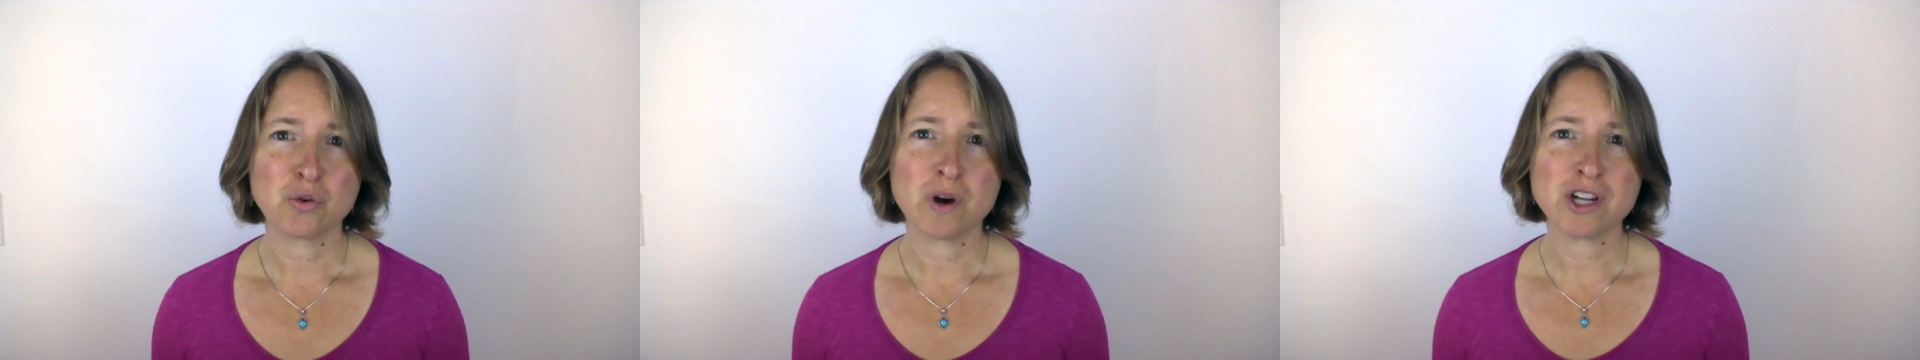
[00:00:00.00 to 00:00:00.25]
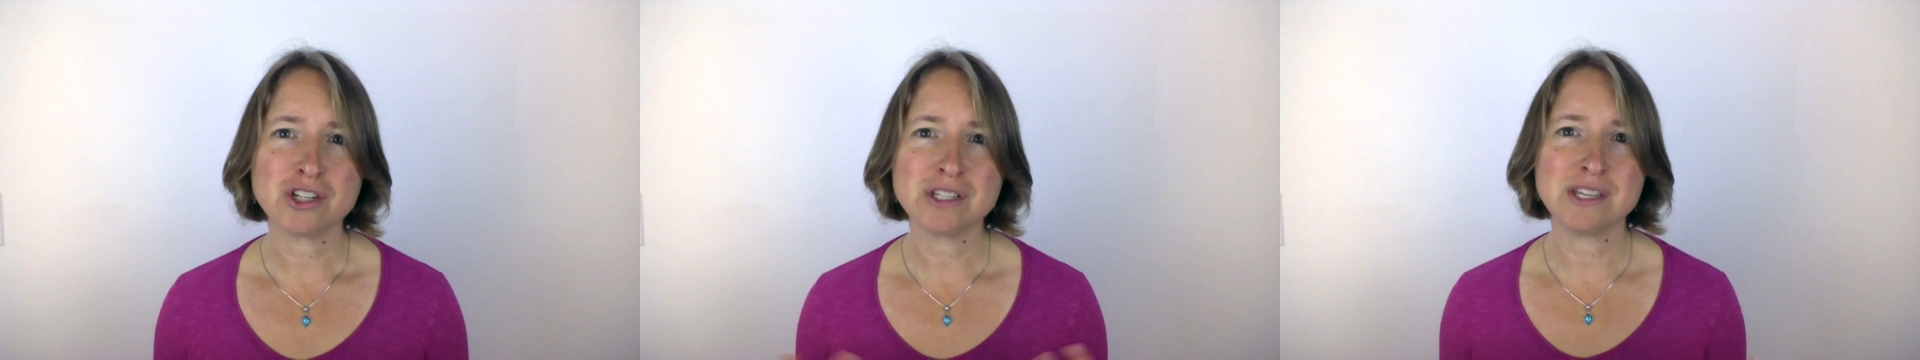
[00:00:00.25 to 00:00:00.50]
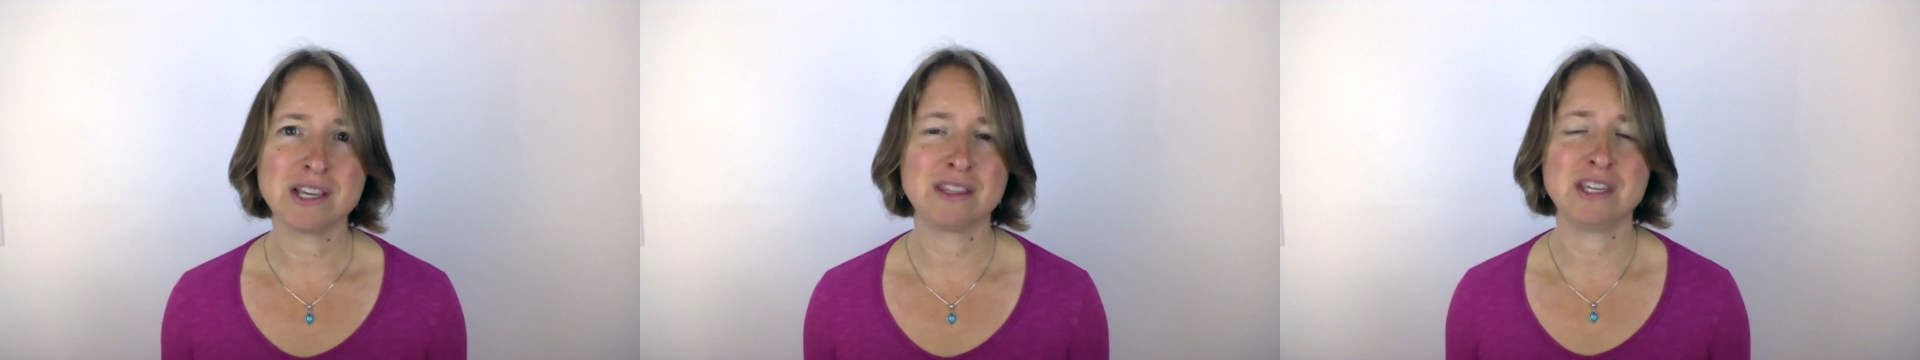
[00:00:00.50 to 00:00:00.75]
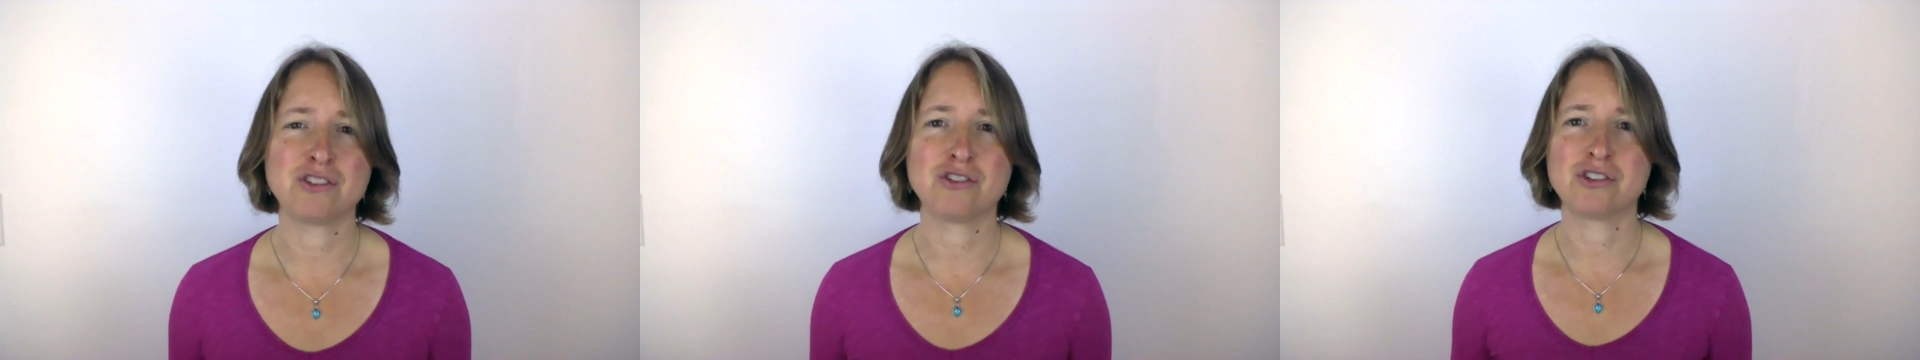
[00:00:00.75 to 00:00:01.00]
questions like
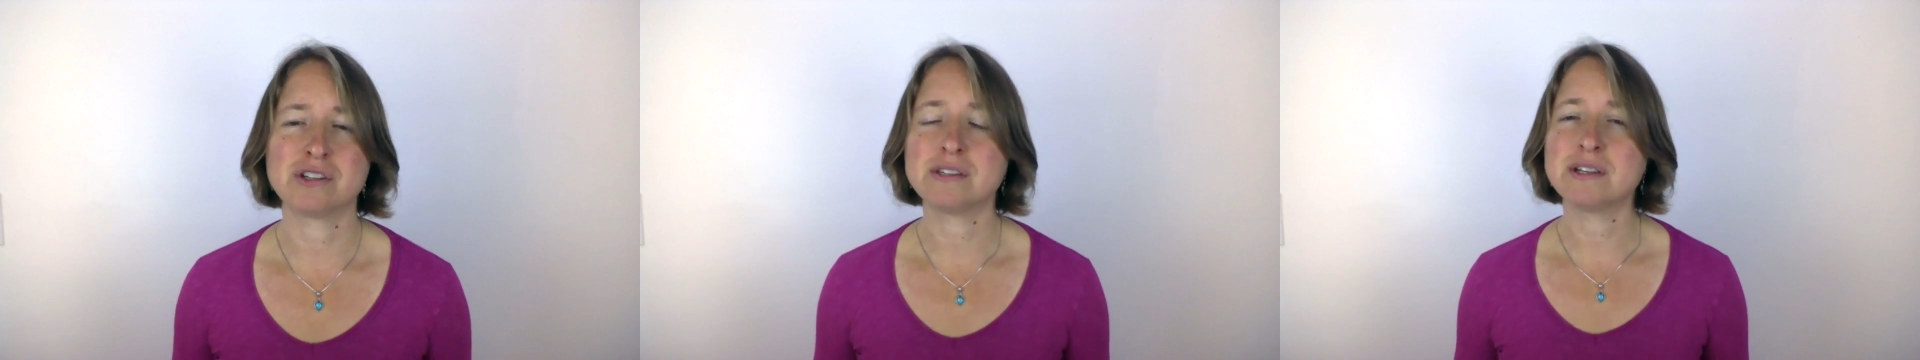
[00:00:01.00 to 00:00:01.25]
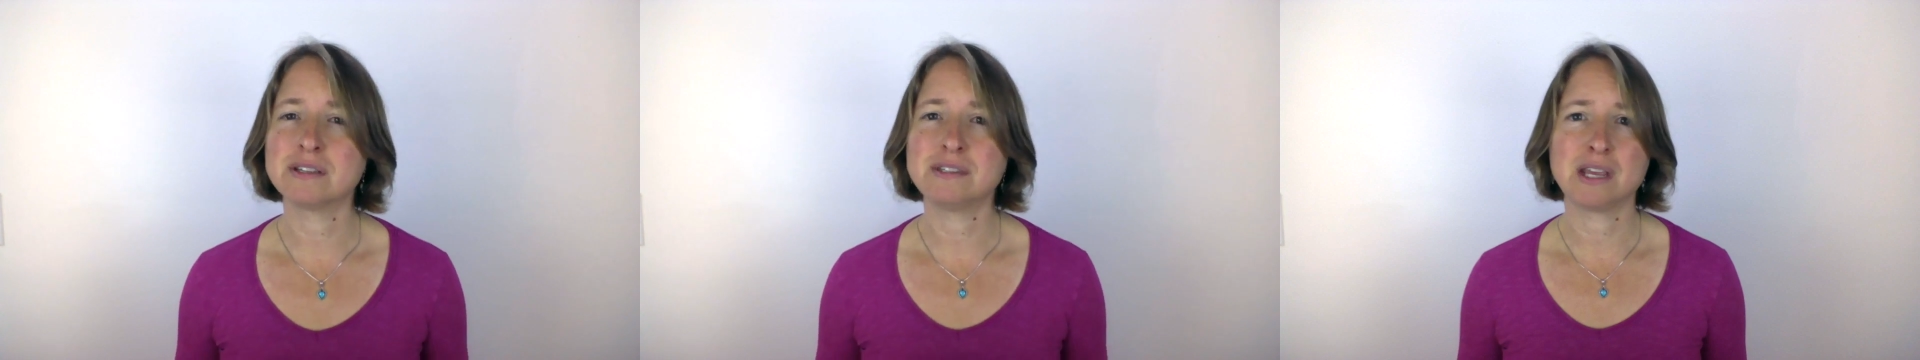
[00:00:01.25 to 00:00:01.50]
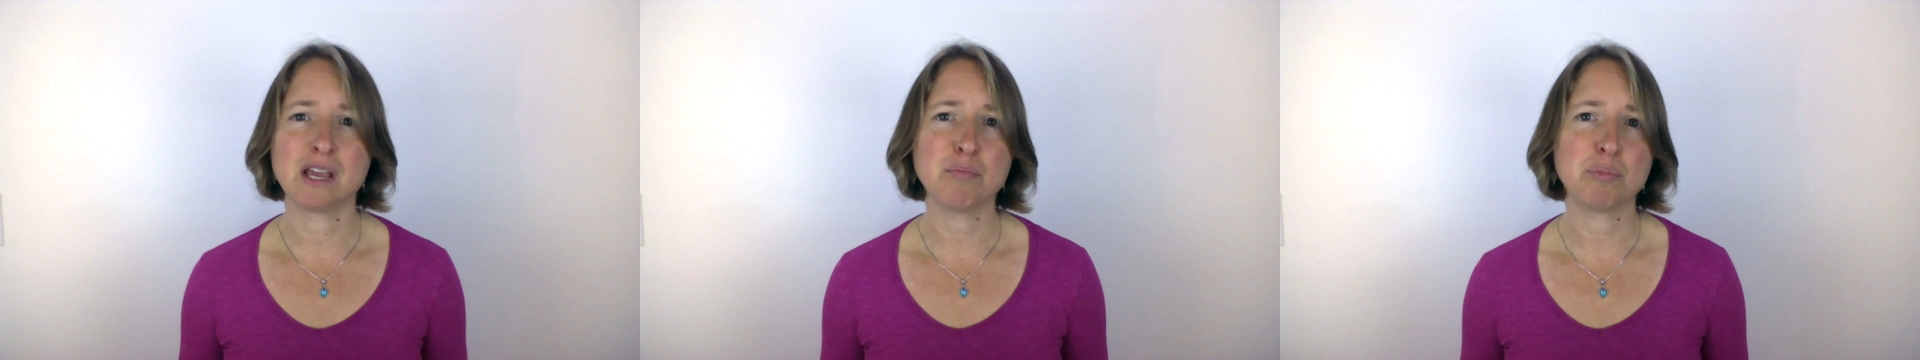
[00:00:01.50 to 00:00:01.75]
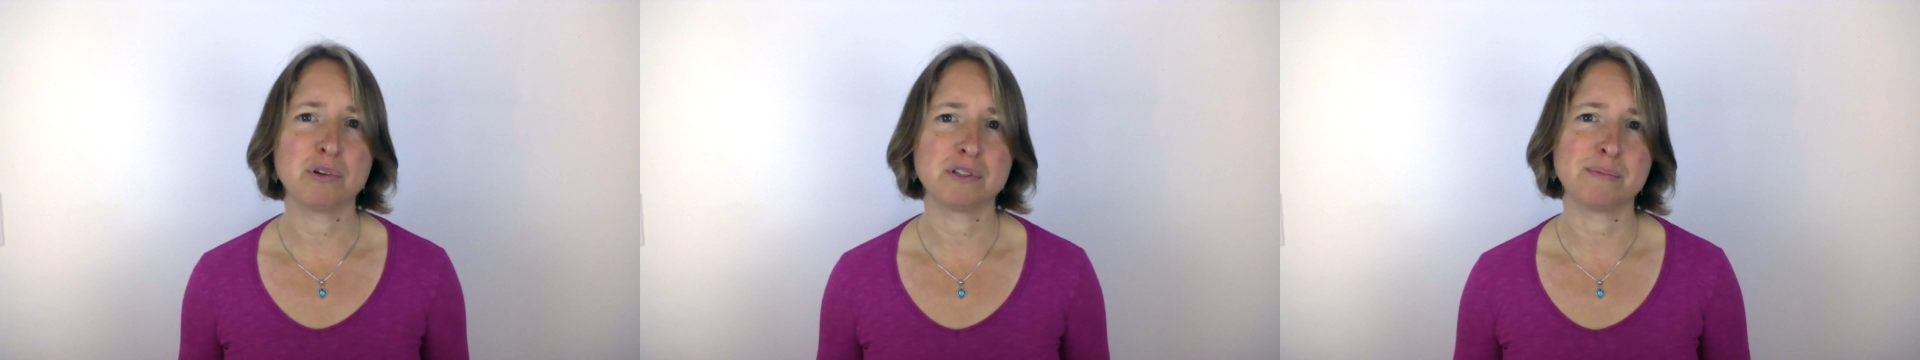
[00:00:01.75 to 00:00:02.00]
these are just examples,